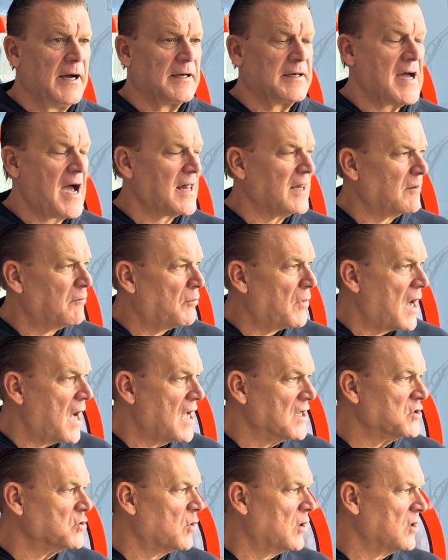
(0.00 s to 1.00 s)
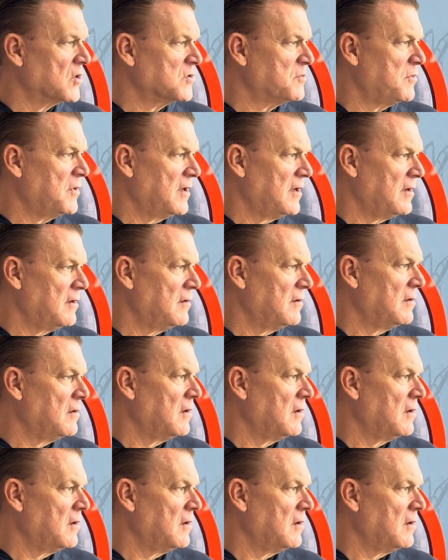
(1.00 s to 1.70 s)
Kylan Boswell's been